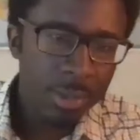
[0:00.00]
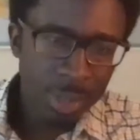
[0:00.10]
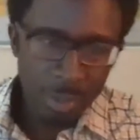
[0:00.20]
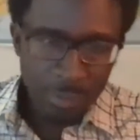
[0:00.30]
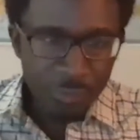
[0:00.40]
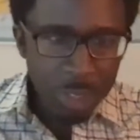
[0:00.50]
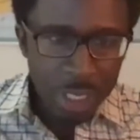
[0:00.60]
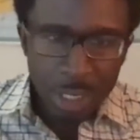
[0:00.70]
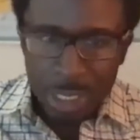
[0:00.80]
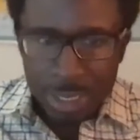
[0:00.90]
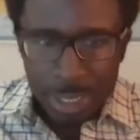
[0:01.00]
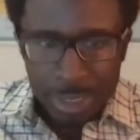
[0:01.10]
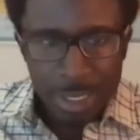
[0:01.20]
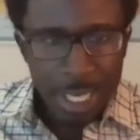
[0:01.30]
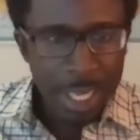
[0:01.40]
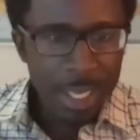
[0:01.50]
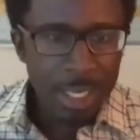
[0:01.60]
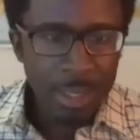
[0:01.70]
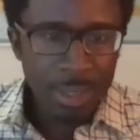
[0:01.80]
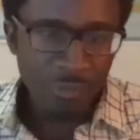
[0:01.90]
FoodShare, conducted
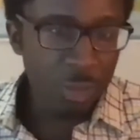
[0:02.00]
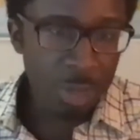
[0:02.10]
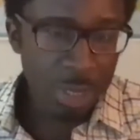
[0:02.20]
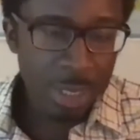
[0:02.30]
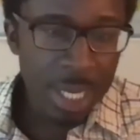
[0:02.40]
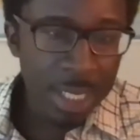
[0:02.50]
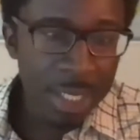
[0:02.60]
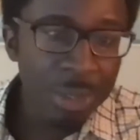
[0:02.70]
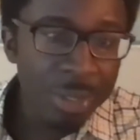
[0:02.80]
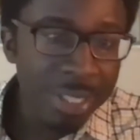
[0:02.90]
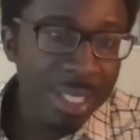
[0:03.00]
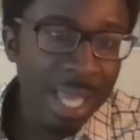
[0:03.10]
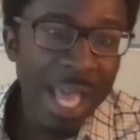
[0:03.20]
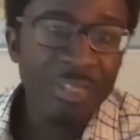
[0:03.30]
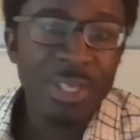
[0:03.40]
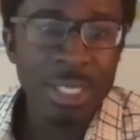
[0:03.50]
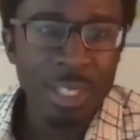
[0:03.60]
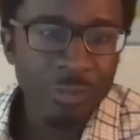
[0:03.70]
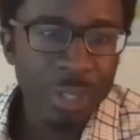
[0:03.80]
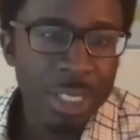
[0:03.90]
the first study looking at the
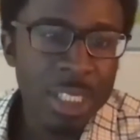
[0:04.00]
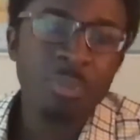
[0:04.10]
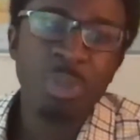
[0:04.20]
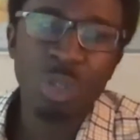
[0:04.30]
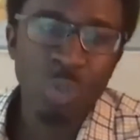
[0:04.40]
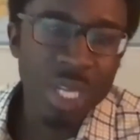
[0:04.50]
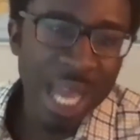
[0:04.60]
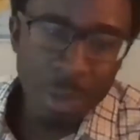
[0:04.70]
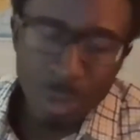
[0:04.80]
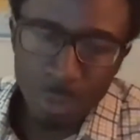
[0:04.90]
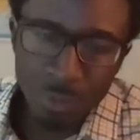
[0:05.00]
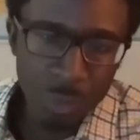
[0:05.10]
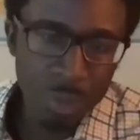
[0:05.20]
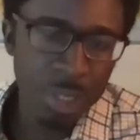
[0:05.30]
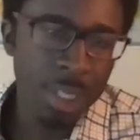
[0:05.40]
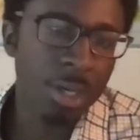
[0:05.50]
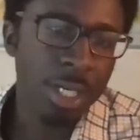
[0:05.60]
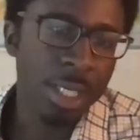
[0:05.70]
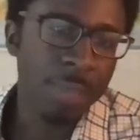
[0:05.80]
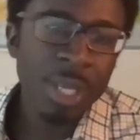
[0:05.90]
difference between household food
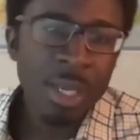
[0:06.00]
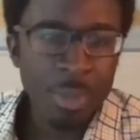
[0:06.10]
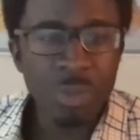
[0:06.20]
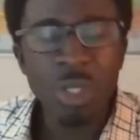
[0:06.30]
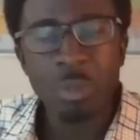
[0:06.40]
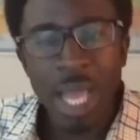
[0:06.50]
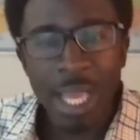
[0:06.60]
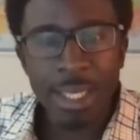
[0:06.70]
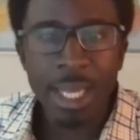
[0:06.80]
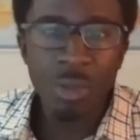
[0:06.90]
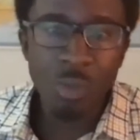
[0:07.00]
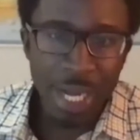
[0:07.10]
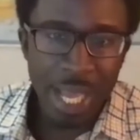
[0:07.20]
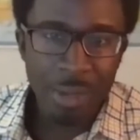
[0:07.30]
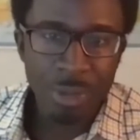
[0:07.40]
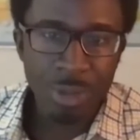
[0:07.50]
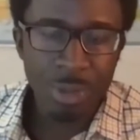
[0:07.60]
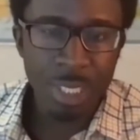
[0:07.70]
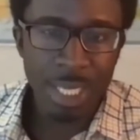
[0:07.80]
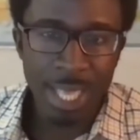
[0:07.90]
insecurity between Black and white
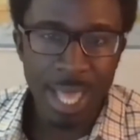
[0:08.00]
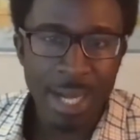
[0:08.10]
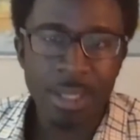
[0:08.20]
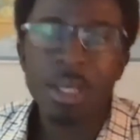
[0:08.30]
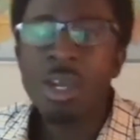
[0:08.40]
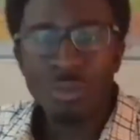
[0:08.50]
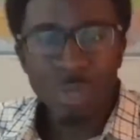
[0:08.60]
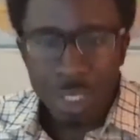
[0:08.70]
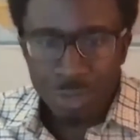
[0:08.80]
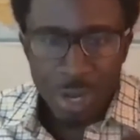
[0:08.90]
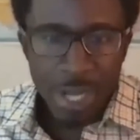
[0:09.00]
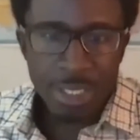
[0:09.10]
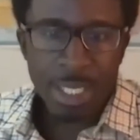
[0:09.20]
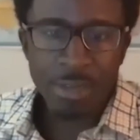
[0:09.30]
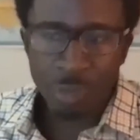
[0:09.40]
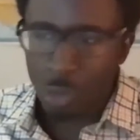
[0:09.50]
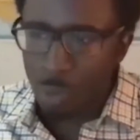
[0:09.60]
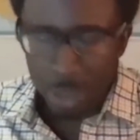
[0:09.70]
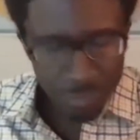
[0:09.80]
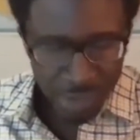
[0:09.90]
households in Canada, really trying to kind of
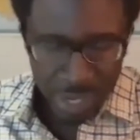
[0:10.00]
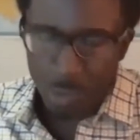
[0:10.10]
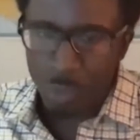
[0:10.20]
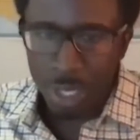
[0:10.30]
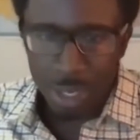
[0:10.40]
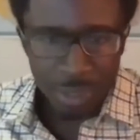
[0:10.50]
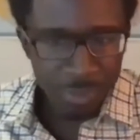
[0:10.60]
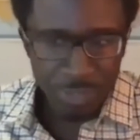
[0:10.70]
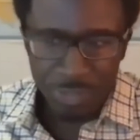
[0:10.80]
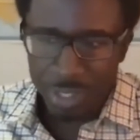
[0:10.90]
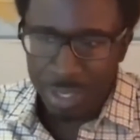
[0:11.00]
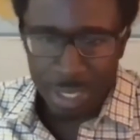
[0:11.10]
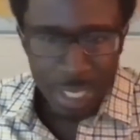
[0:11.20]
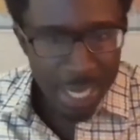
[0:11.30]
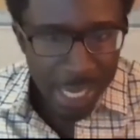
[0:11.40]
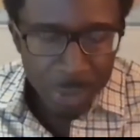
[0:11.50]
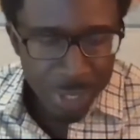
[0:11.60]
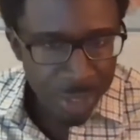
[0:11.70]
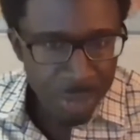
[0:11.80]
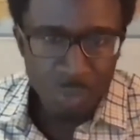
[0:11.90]
quantify what the
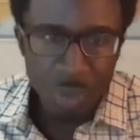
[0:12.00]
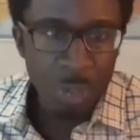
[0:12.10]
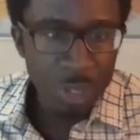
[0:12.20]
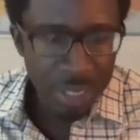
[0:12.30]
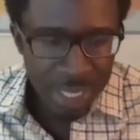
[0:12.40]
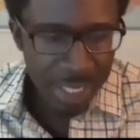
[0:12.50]
inequities we were seeing in